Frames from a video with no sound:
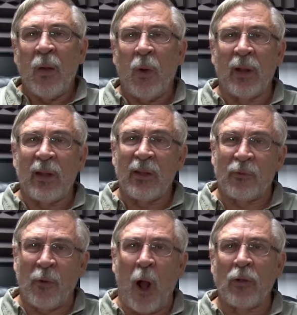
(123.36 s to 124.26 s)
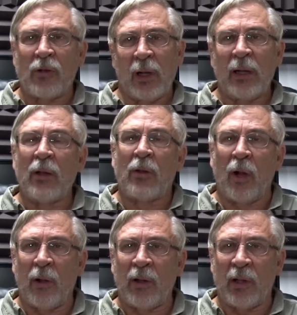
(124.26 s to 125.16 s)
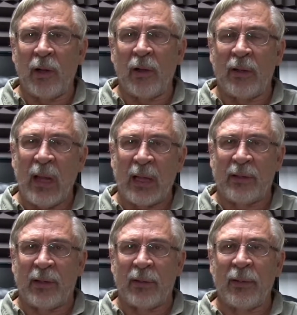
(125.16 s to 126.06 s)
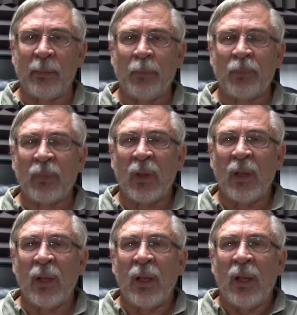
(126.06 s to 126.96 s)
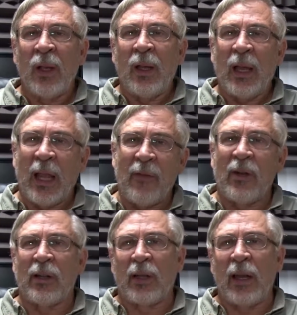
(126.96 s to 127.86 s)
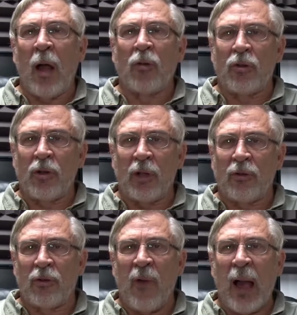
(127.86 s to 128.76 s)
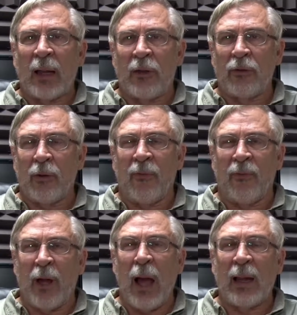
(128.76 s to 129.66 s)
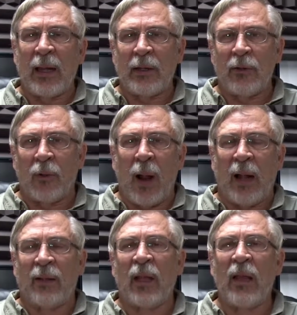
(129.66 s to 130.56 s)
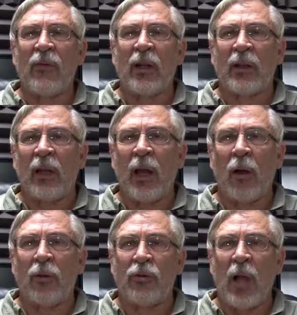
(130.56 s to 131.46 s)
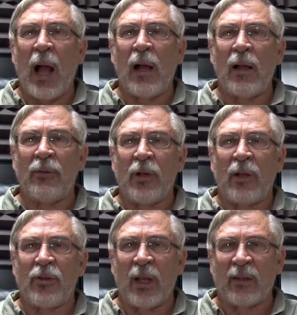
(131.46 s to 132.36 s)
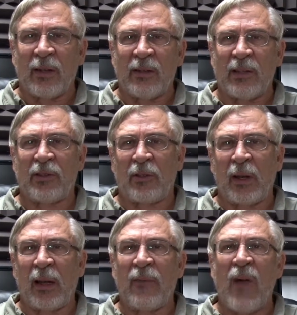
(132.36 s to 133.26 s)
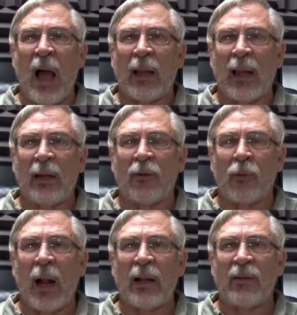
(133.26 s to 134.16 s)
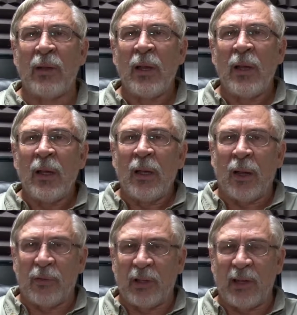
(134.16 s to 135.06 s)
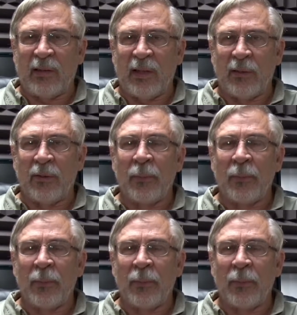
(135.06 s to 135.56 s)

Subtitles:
Well, these fraudulent attorneys here in Texas, even if they know the judge is violating your rights, even if they know the judge has consistently violated the rights of citizens,